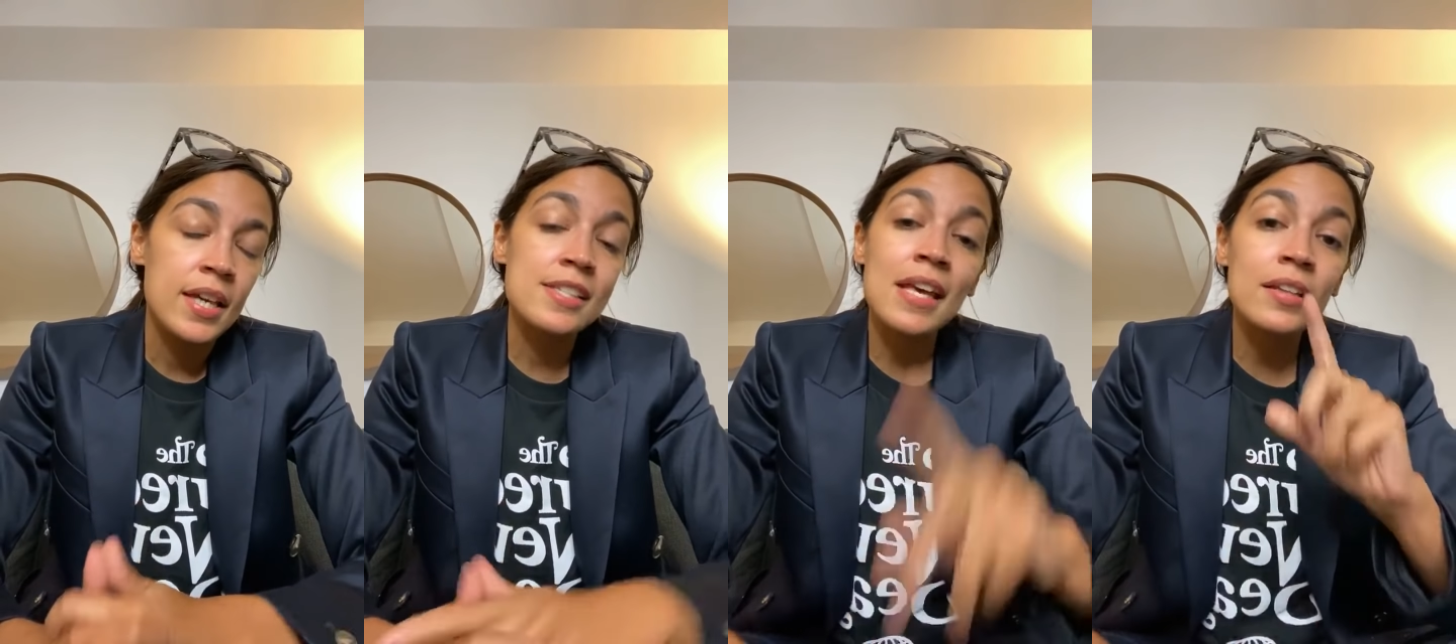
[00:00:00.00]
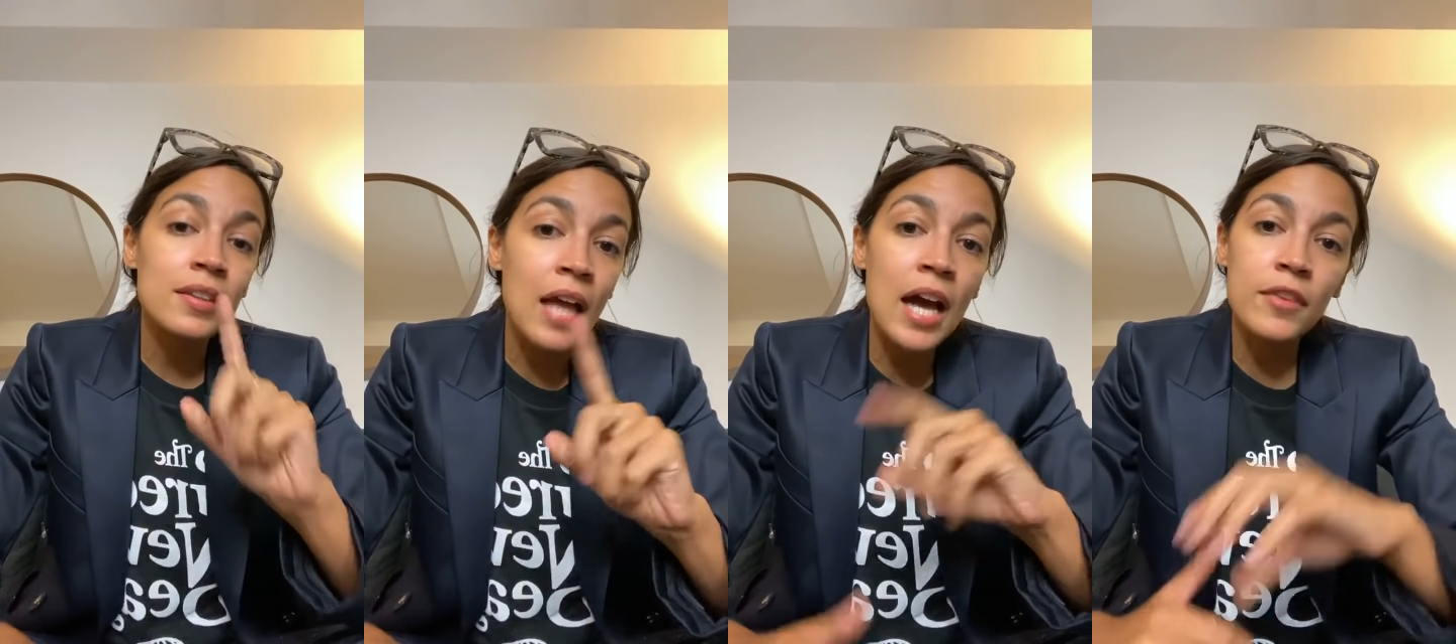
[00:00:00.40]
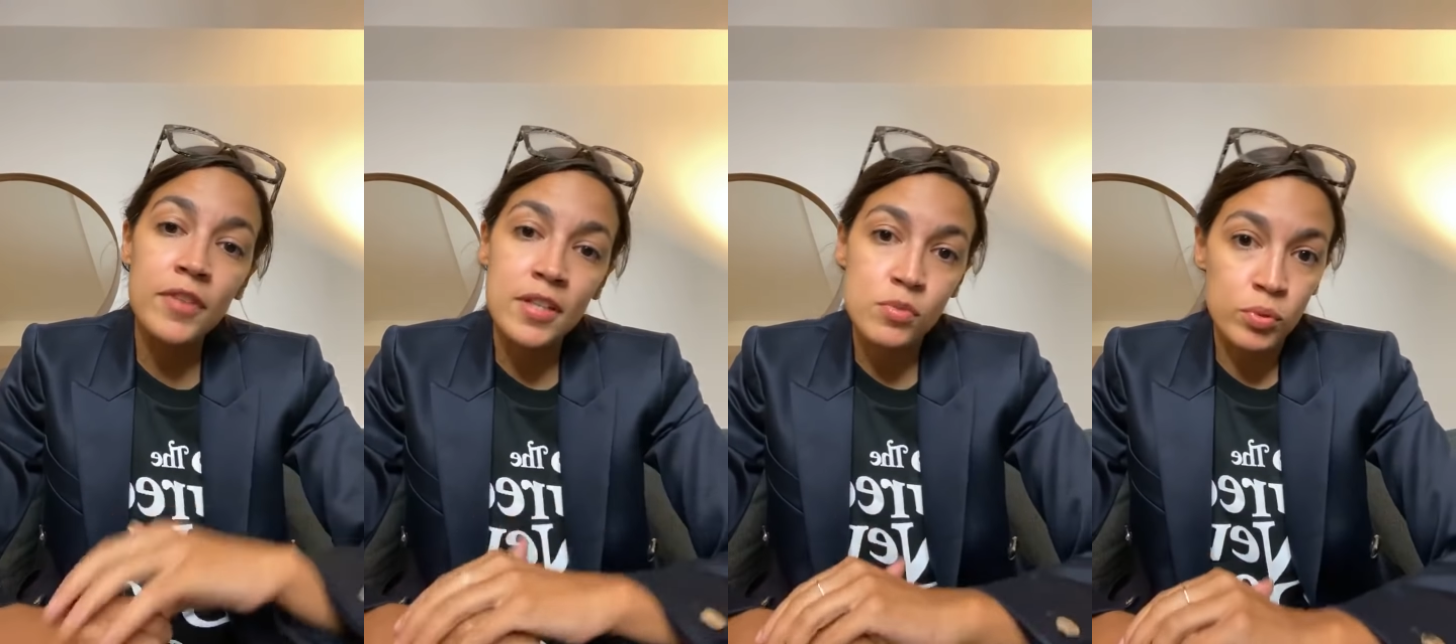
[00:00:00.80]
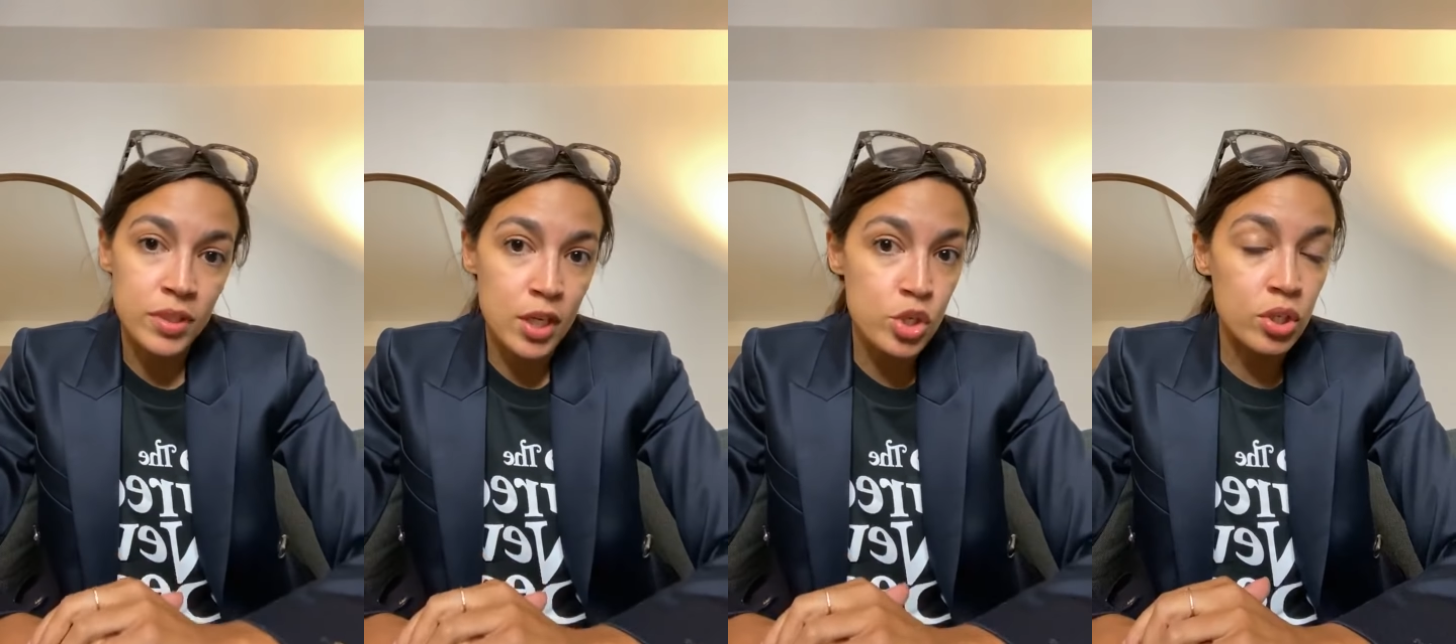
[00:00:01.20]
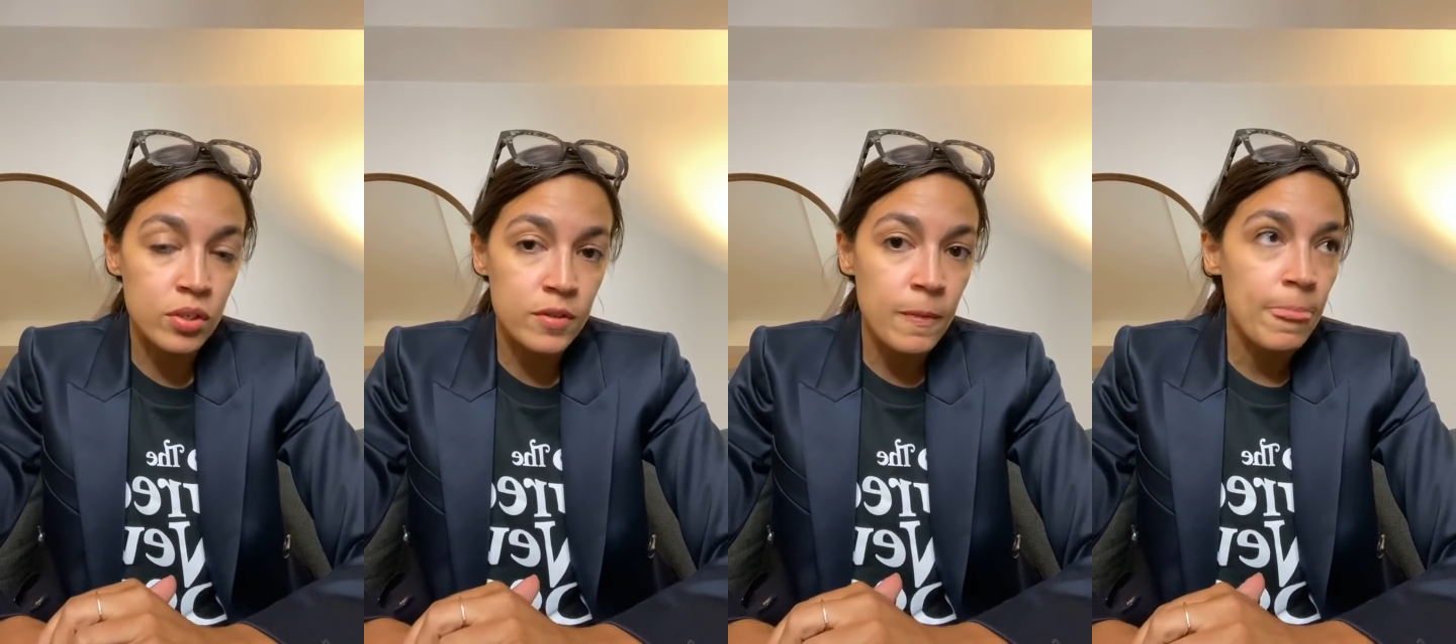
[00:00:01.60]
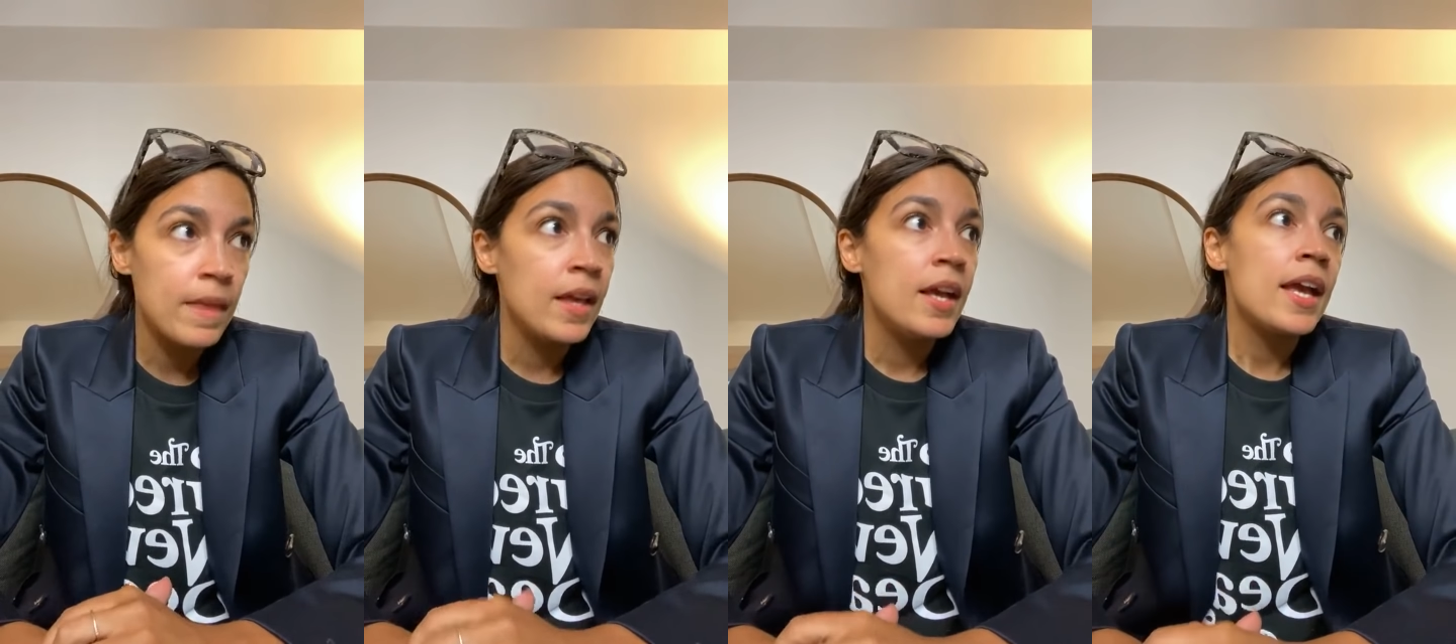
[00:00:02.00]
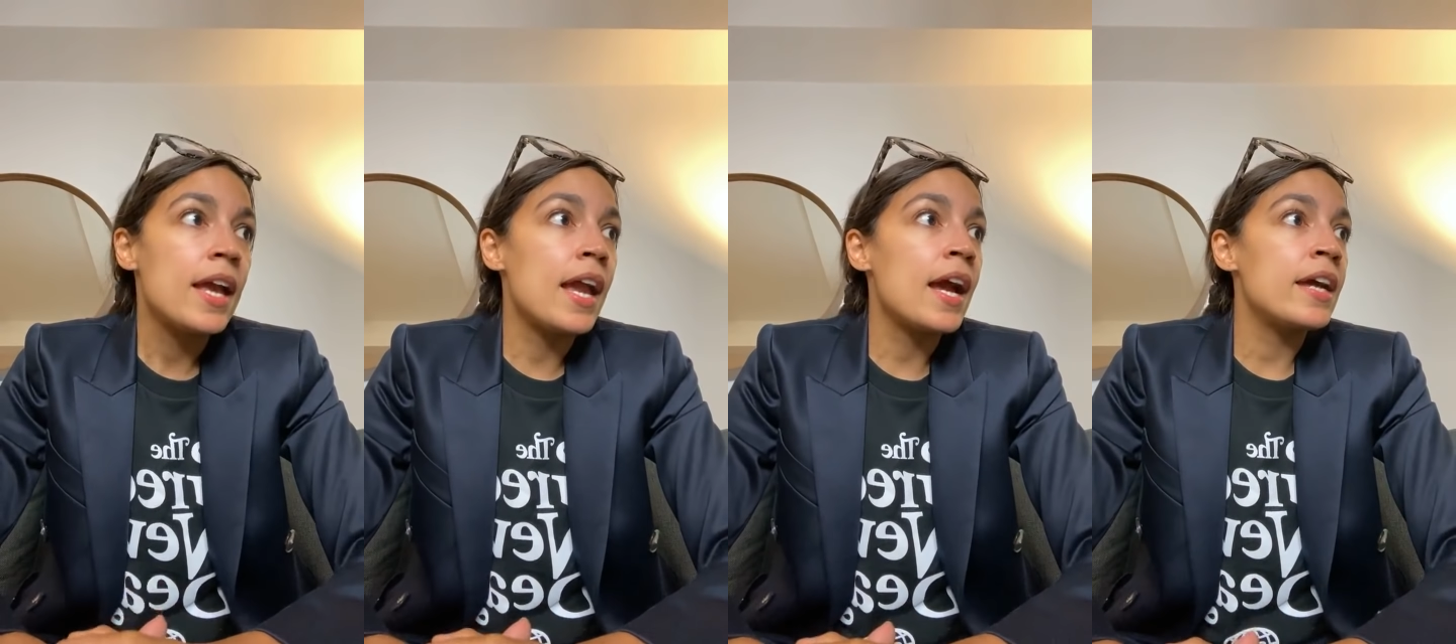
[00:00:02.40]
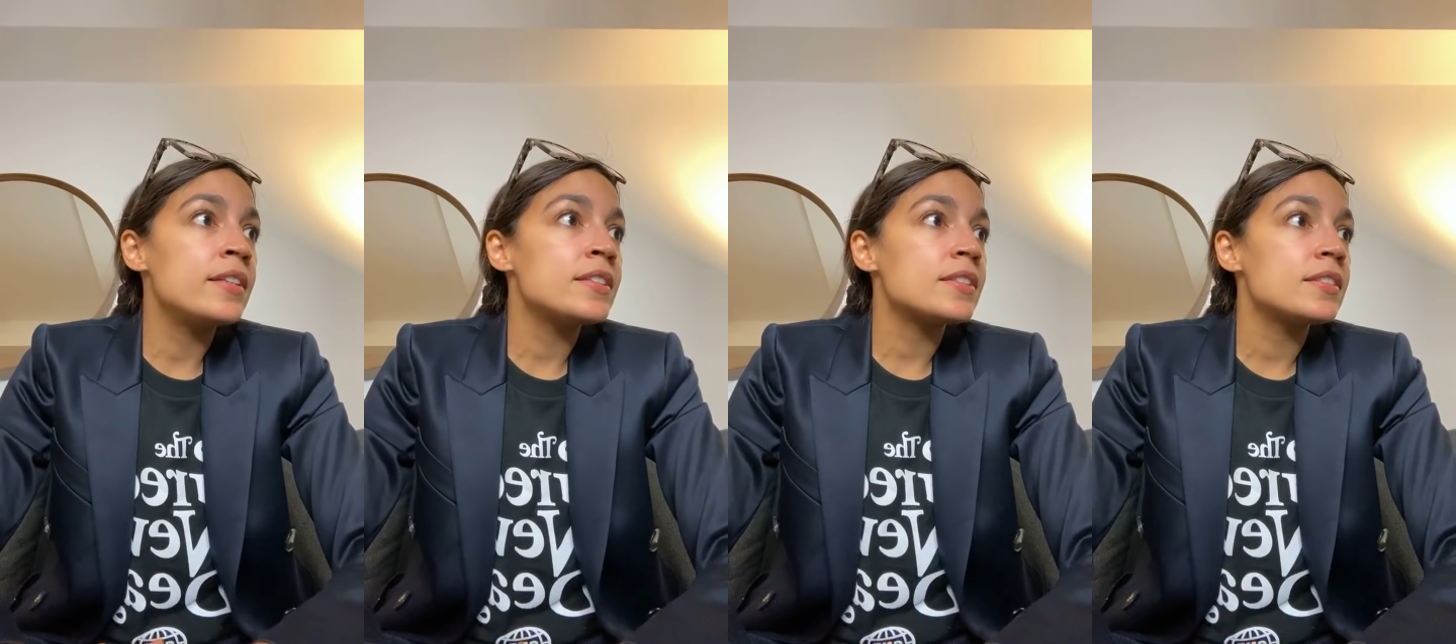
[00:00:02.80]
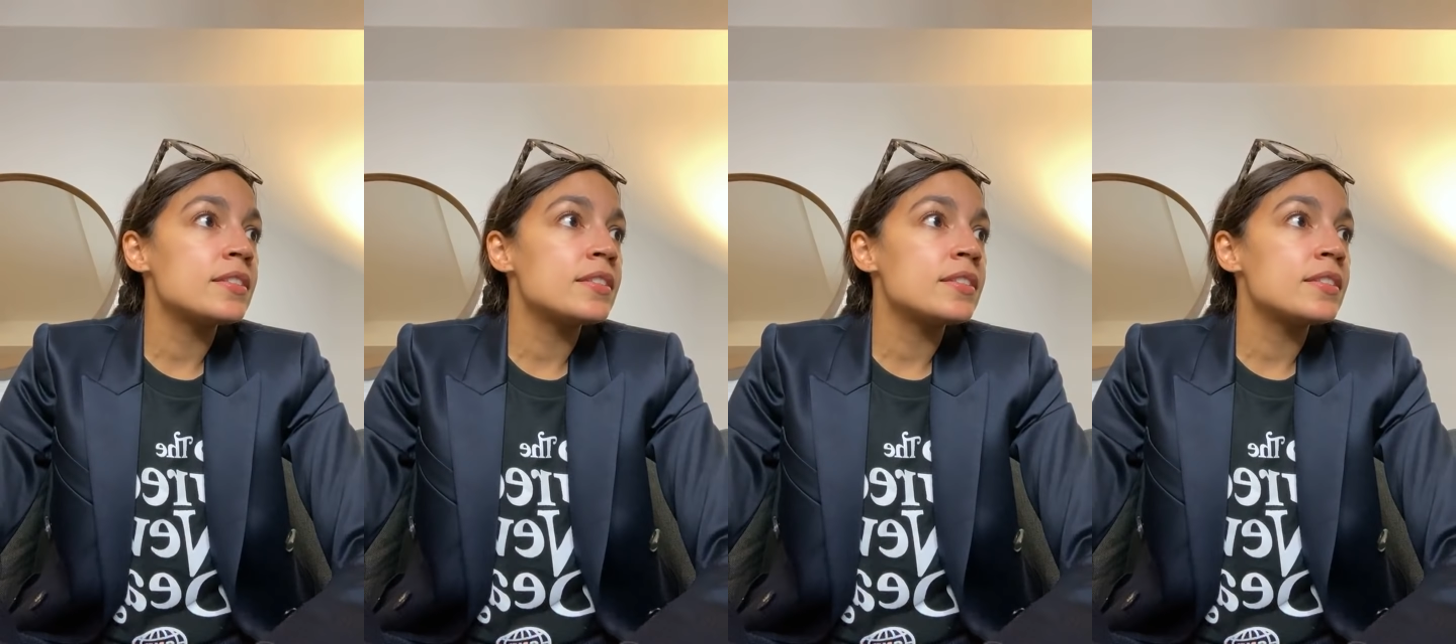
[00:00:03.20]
is that a lot of it is relational. And